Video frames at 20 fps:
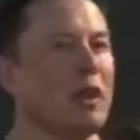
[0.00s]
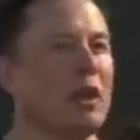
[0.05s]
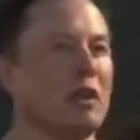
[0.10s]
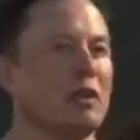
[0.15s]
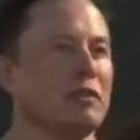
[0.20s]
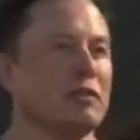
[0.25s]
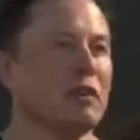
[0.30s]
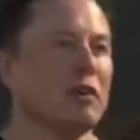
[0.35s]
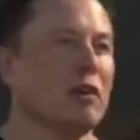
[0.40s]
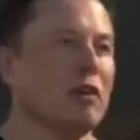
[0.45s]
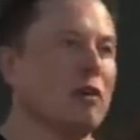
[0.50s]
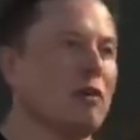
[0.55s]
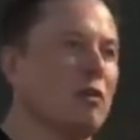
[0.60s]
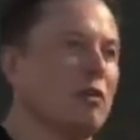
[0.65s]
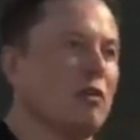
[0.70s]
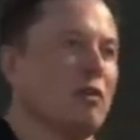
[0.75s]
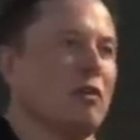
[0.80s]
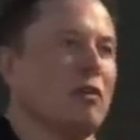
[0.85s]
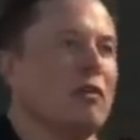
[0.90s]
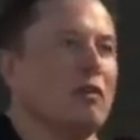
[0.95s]
So
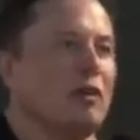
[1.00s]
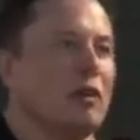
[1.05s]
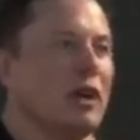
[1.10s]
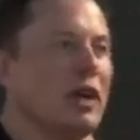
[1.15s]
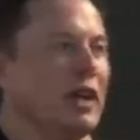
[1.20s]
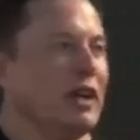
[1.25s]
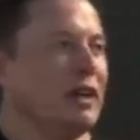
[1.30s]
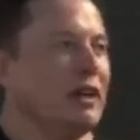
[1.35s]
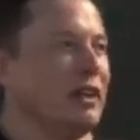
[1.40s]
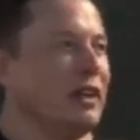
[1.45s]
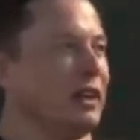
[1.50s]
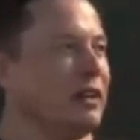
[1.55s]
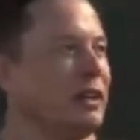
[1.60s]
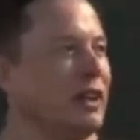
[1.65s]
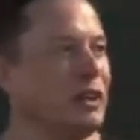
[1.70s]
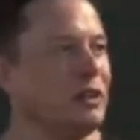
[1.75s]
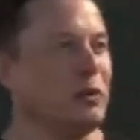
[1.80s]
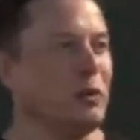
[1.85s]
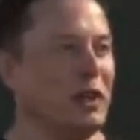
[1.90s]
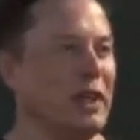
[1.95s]

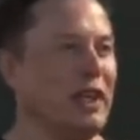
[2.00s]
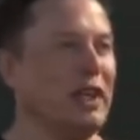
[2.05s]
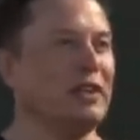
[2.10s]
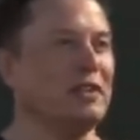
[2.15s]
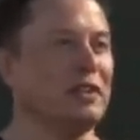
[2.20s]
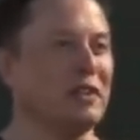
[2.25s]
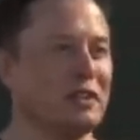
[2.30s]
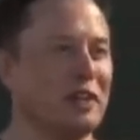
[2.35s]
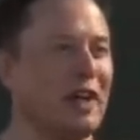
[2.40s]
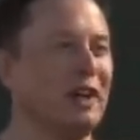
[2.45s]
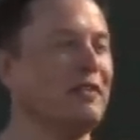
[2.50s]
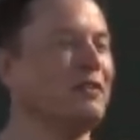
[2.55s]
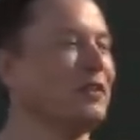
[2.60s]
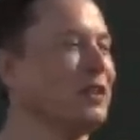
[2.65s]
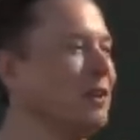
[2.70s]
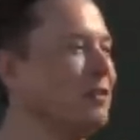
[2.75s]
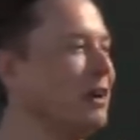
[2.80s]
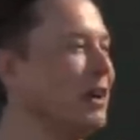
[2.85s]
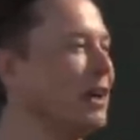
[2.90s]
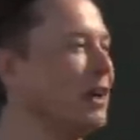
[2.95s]
it really is designed for
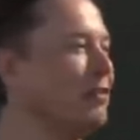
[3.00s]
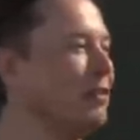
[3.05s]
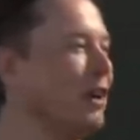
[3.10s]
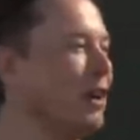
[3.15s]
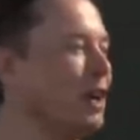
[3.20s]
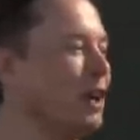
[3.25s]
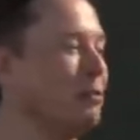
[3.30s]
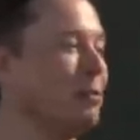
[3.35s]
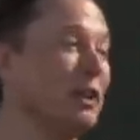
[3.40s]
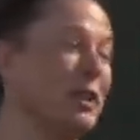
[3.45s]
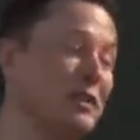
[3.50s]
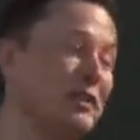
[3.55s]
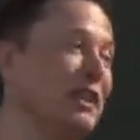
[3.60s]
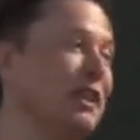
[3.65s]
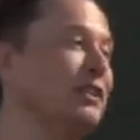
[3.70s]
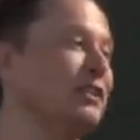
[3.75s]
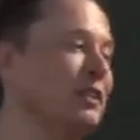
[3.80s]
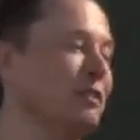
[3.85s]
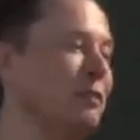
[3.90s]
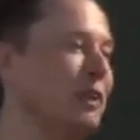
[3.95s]
the American market, but this
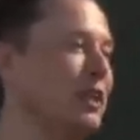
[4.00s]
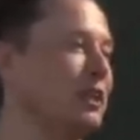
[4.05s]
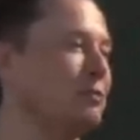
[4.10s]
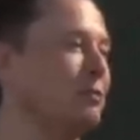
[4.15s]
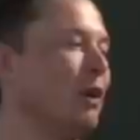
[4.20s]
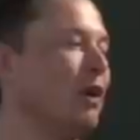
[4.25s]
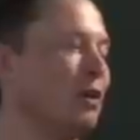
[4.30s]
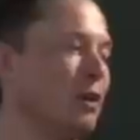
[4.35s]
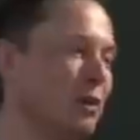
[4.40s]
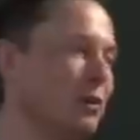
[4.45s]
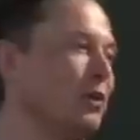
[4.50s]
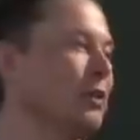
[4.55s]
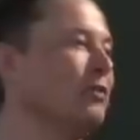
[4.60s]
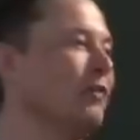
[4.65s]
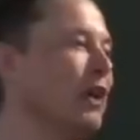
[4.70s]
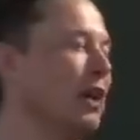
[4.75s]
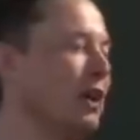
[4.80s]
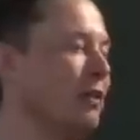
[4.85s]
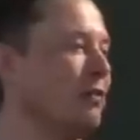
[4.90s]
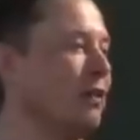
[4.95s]
is the biggest market. Our North
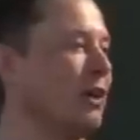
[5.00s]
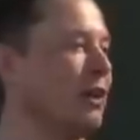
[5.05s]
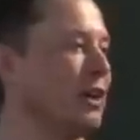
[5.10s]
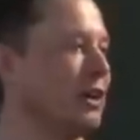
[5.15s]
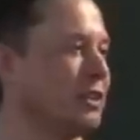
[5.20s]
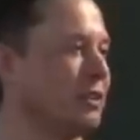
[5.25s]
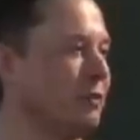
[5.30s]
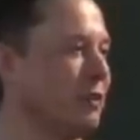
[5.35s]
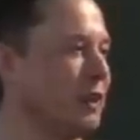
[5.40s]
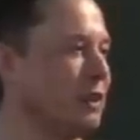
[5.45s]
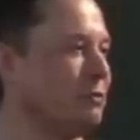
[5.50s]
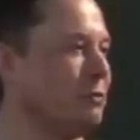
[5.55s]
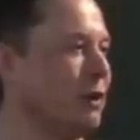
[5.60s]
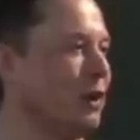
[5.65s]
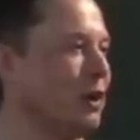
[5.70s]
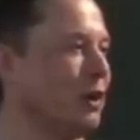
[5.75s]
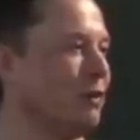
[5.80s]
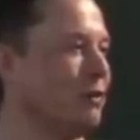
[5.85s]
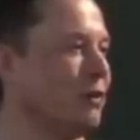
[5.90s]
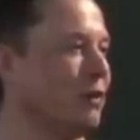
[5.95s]
American market is the biggest
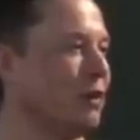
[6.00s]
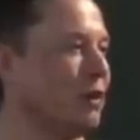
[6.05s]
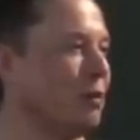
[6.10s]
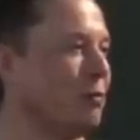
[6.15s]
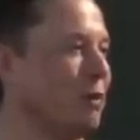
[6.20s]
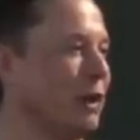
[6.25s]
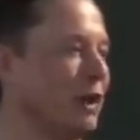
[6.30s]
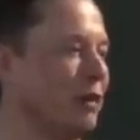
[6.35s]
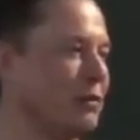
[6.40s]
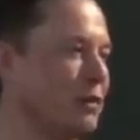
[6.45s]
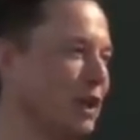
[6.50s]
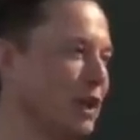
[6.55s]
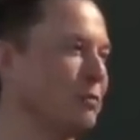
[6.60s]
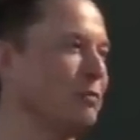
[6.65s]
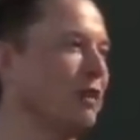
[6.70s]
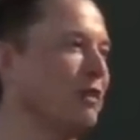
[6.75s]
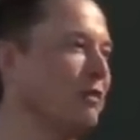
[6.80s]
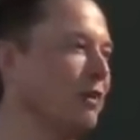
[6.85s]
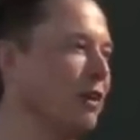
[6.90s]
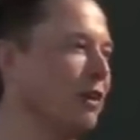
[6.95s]
market for pickup trucks
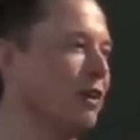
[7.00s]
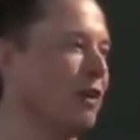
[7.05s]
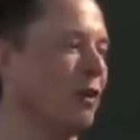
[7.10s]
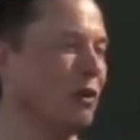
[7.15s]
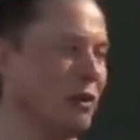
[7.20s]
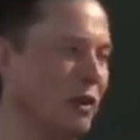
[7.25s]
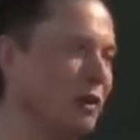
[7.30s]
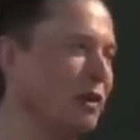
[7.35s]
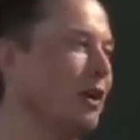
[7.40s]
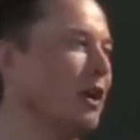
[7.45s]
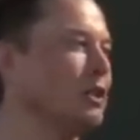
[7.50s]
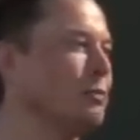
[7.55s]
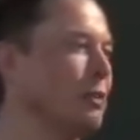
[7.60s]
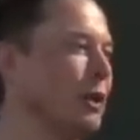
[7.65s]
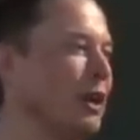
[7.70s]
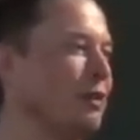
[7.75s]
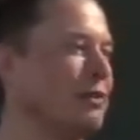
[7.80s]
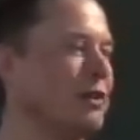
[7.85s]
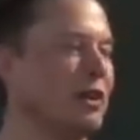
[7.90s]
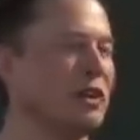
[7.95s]
by far, or large
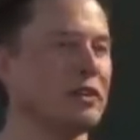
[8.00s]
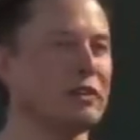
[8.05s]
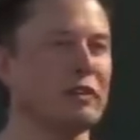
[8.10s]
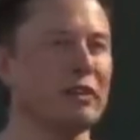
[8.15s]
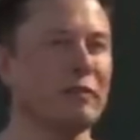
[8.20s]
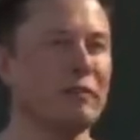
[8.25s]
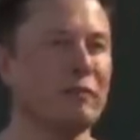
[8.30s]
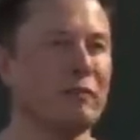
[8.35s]
pickup trucks.